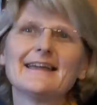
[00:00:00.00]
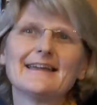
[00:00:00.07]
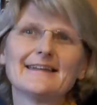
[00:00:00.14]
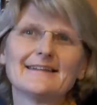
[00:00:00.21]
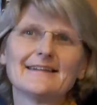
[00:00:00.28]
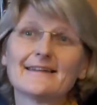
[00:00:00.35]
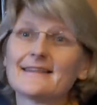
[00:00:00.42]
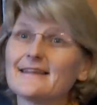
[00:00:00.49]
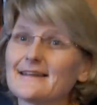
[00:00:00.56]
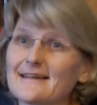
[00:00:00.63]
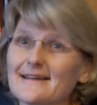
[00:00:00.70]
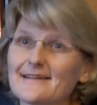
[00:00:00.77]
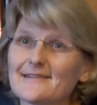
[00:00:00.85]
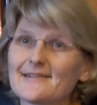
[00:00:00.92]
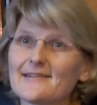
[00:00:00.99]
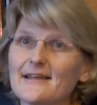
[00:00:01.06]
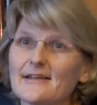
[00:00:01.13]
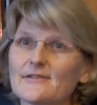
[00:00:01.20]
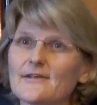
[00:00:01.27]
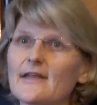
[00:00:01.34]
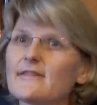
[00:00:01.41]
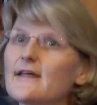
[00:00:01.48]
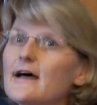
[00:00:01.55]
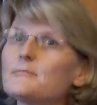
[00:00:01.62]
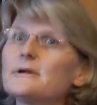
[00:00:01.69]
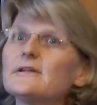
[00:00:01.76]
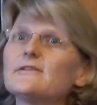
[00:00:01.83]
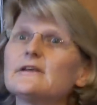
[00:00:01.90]
in the United States. And
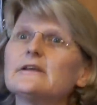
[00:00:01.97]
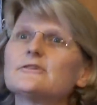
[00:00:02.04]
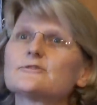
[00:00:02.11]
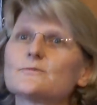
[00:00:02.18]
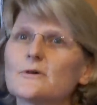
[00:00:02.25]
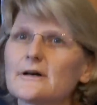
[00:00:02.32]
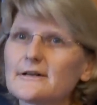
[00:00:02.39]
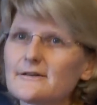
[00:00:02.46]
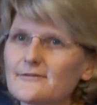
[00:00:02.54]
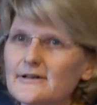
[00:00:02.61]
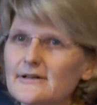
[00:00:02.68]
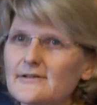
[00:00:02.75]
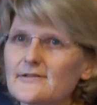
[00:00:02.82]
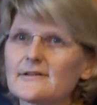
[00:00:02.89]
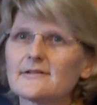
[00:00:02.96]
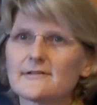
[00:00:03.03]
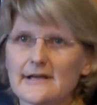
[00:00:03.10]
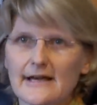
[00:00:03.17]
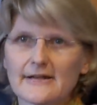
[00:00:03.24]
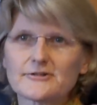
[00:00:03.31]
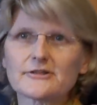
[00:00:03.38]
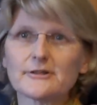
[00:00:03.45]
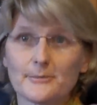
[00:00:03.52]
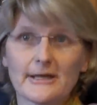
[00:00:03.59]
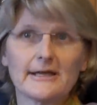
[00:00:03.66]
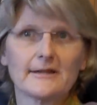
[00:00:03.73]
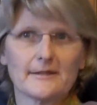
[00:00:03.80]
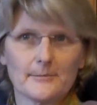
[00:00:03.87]
that means each one of us is actually
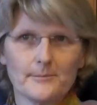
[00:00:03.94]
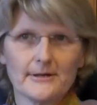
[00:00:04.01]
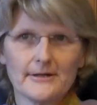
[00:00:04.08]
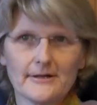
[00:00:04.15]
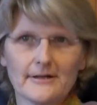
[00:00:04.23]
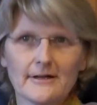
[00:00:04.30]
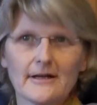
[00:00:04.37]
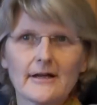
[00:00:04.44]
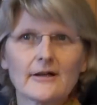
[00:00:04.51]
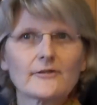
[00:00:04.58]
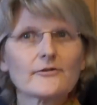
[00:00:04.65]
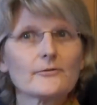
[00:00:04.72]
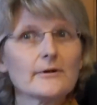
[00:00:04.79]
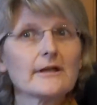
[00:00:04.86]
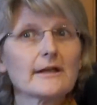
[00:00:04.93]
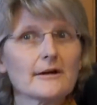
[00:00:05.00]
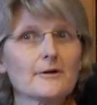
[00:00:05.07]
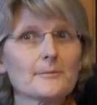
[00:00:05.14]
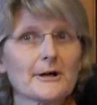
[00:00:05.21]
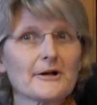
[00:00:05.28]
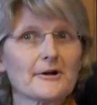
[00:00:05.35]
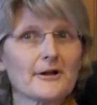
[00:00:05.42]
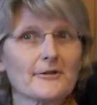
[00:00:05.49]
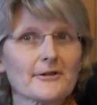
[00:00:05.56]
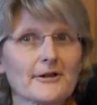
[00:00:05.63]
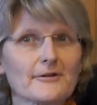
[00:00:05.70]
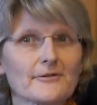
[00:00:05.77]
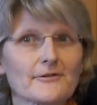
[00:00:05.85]
paying the bill. So we care about our
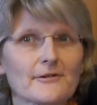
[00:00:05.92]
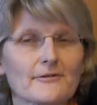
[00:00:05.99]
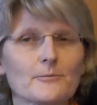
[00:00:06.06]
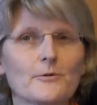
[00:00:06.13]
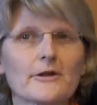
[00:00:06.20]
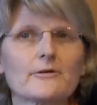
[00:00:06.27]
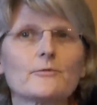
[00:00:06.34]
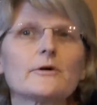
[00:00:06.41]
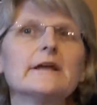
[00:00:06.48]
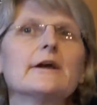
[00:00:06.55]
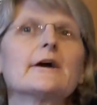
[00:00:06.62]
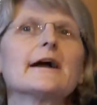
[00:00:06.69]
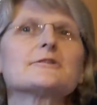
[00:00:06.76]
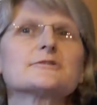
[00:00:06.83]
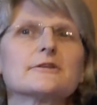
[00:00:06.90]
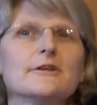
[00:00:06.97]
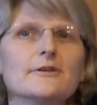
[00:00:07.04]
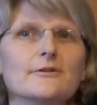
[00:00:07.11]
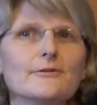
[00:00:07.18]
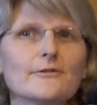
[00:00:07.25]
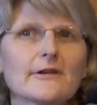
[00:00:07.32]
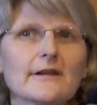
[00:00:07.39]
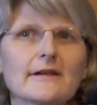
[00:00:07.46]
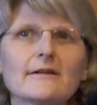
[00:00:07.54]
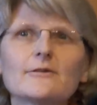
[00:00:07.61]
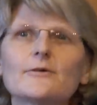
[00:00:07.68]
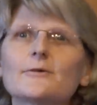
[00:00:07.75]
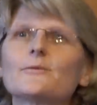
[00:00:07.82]
healthcare system, whether we are actually using
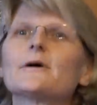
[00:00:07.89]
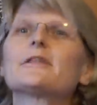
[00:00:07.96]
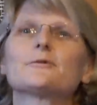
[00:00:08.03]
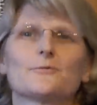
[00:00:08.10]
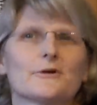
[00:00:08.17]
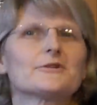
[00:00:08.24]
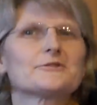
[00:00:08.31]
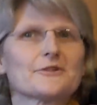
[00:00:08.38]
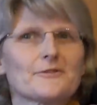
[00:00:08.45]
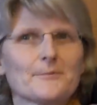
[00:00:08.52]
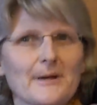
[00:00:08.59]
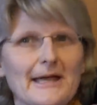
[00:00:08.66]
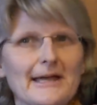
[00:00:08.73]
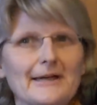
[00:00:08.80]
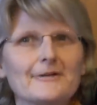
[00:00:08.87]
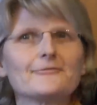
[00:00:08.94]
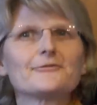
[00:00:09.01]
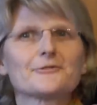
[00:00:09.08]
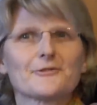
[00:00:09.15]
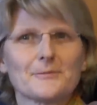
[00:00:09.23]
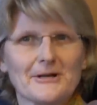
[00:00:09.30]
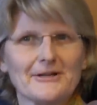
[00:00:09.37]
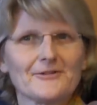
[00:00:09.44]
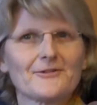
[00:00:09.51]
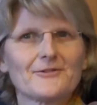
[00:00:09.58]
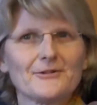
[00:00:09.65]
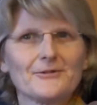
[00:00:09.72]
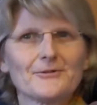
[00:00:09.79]
it or whether we're just paying for someone
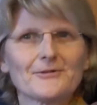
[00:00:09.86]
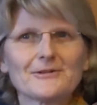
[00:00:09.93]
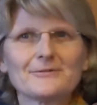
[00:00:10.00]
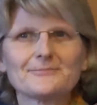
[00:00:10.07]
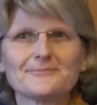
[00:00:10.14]
else to use it.